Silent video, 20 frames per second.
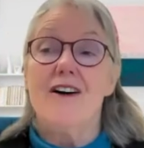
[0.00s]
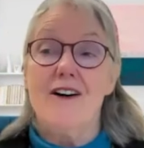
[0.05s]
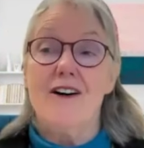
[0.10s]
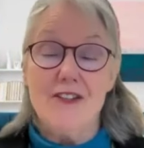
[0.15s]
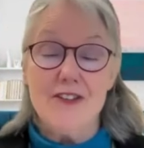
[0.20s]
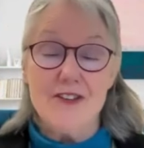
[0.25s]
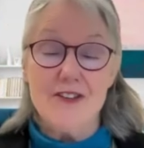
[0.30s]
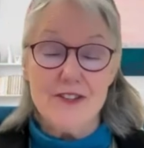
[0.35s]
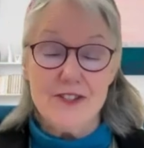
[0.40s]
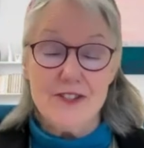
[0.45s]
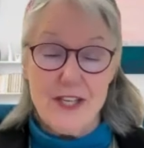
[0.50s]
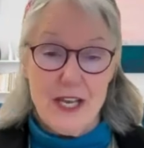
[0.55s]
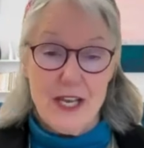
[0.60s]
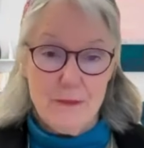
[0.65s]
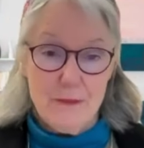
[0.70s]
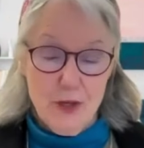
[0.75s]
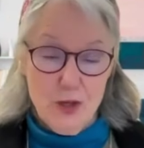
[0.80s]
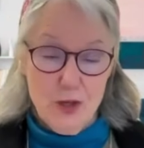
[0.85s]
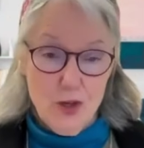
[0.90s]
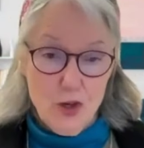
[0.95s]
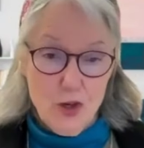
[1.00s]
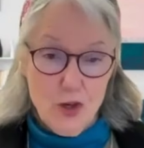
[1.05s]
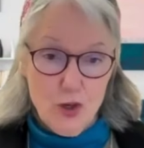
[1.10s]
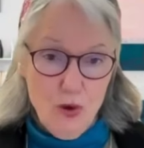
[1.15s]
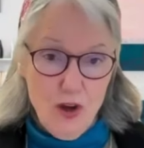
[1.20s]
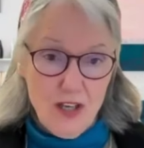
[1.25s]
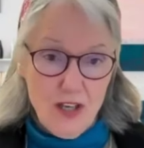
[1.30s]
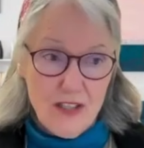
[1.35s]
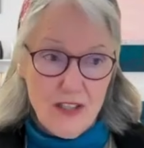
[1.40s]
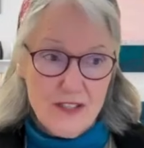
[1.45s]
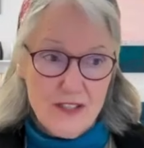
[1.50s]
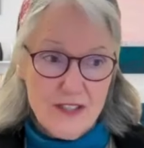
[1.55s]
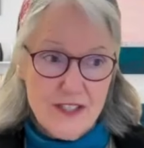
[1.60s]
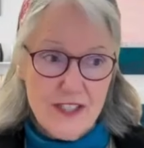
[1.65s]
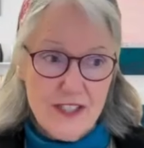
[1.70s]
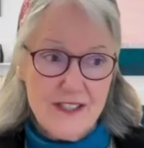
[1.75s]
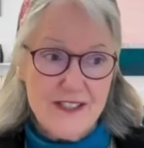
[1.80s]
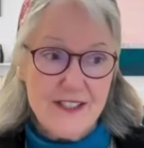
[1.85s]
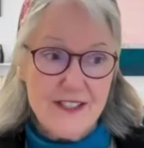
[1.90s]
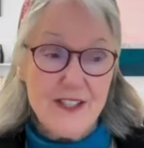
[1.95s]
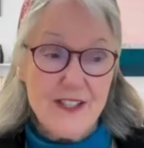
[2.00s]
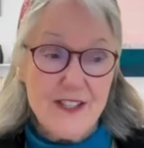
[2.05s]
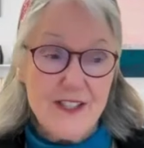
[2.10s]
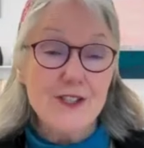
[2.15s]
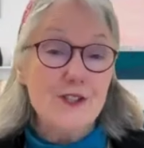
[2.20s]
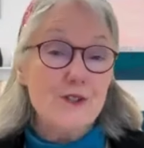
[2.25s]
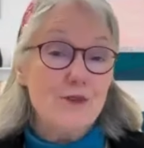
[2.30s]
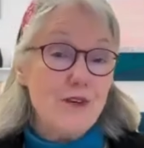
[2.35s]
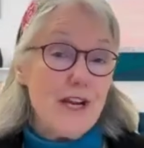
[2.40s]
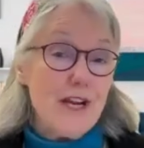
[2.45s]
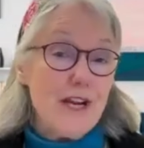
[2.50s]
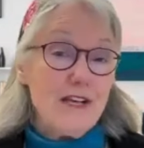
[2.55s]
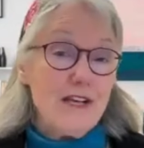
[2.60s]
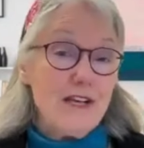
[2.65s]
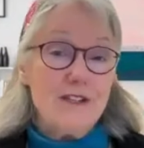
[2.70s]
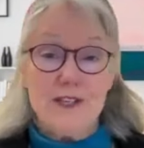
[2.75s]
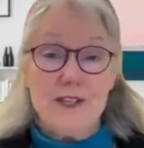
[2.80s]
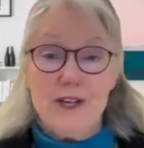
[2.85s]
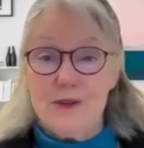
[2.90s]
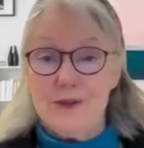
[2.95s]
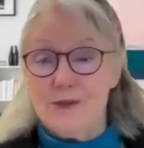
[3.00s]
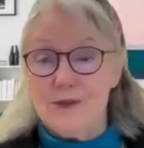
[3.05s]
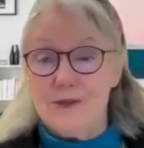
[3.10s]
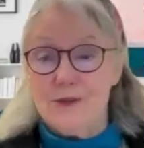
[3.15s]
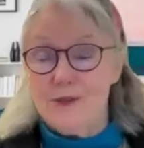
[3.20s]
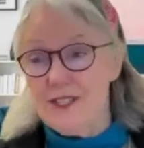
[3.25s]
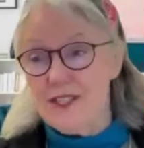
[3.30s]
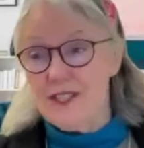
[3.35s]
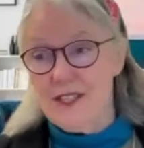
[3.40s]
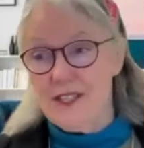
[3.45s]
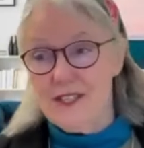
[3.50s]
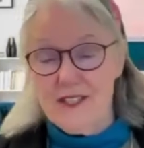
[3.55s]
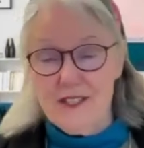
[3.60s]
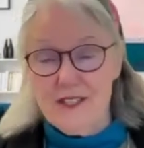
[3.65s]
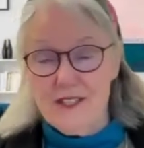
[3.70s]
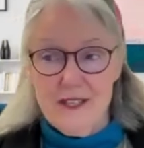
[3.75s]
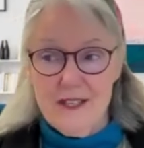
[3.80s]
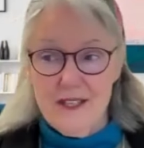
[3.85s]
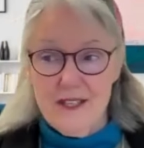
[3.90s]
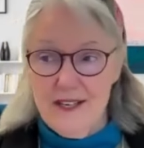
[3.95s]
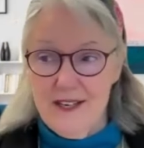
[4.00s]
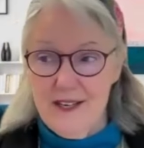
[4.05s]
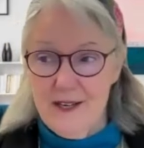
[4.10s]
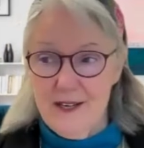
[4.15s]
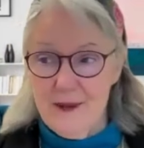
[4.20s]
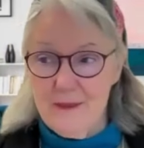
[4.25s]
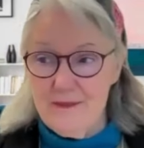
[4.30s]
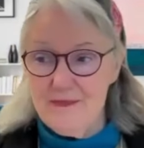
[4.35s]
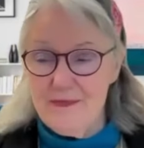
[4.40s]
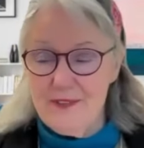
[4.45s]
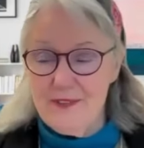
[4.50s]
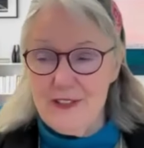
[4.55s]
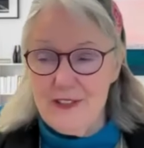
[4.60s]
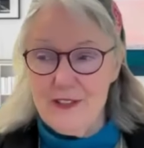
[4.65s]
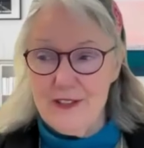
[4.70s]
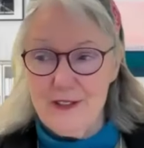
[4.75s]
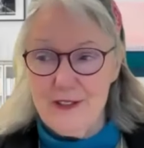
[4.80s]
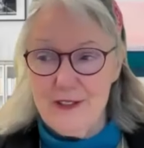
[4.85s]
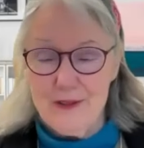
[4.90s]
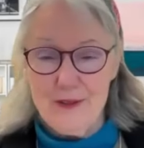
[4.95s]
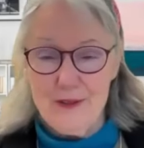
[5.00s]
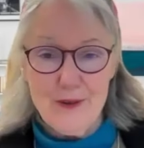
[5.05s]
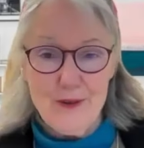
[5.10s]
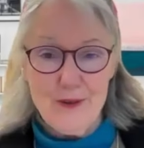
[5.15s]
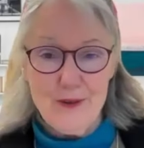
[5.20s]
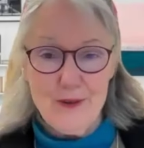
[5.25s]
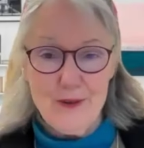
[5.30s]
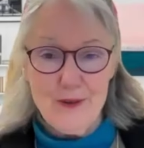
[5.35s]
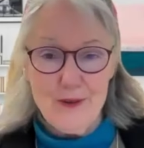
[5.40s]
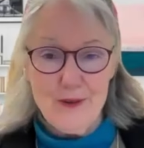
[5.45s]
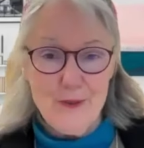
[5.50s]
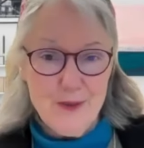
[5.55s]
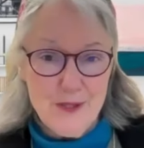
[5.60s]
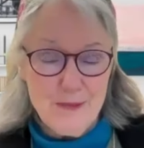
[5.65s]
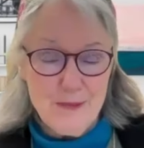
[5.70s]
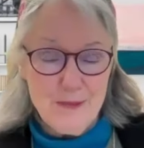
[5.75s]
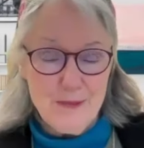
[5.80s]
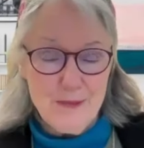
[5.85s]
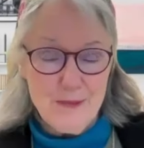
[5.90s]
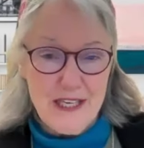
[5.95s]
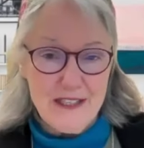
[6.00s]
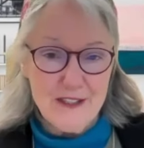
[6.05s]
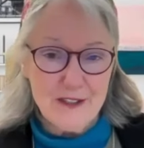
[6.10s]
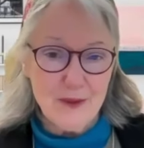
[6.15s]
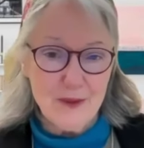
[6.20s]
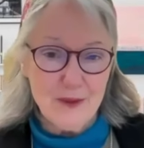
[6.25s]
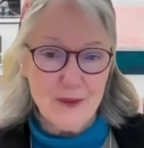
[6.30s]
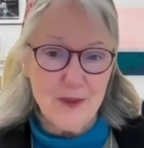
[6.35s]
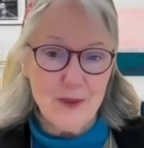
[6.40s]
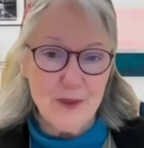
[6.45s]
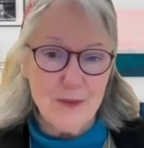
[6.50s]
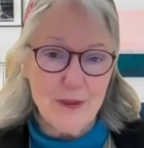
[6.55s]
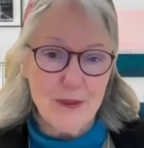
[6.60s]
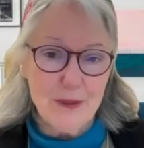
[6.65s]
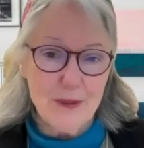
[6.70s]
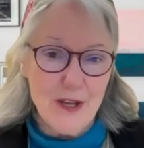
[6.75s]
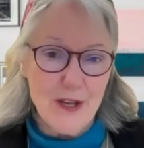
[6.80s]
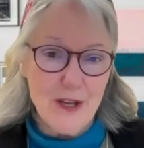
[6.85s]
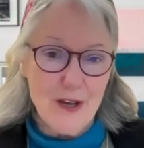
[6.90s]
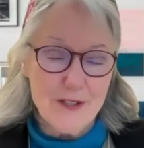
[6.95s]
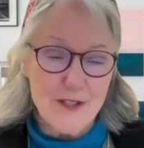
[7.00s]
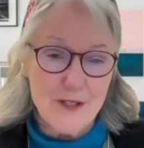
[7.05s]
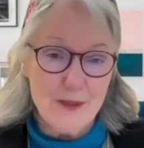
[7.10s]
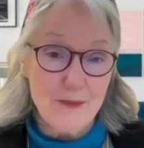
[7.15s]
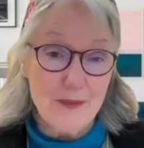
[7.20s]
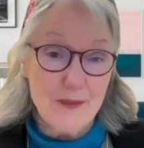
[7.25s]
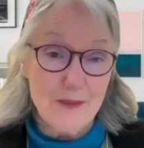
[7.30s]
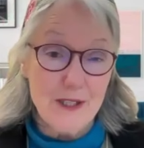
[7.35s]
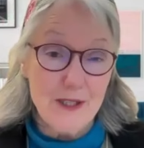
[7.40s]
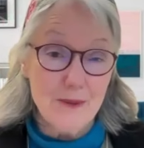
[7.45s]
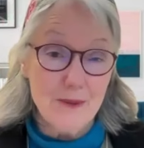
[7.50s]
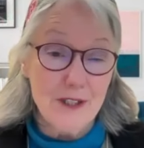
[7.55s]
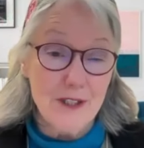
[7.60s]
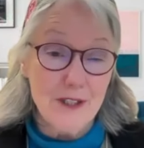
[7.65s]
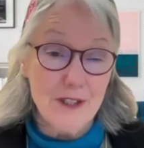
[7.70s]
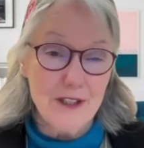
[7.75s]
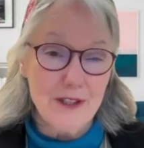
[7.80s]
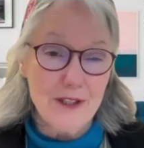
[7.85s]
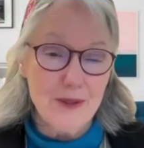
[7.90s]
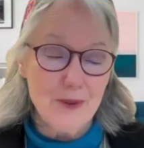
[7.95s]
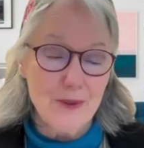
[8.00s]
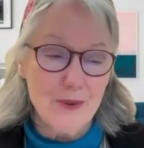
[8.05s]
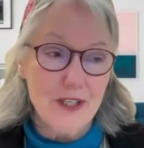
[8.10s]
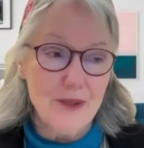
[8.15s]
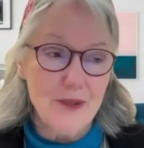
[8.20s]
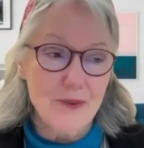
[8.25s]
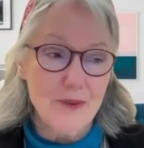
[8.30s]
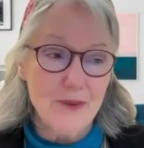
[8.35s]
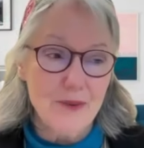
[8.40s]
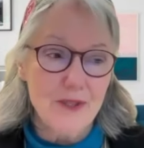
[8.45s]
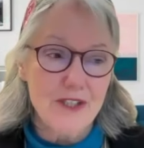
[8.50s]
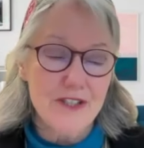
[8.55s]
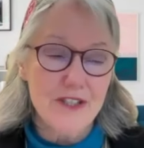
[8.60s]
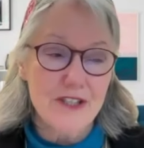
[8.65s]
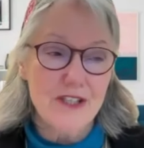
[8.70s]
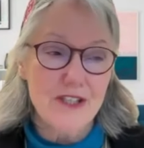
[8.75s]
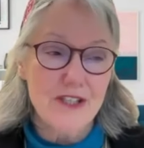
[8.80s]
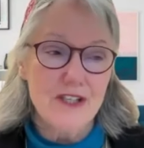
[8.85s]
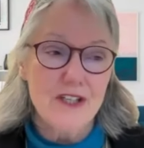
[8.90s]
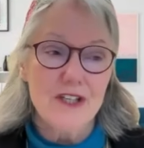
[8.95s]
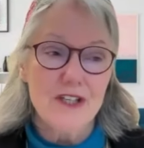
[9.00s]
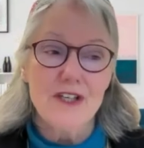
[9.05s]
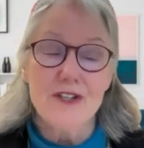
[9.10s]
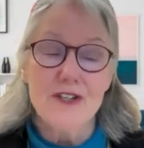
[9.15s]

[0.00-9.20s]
all the same qualities is a grandiose, um, you know, almost manic, the world belongs to me, the really annoying ones.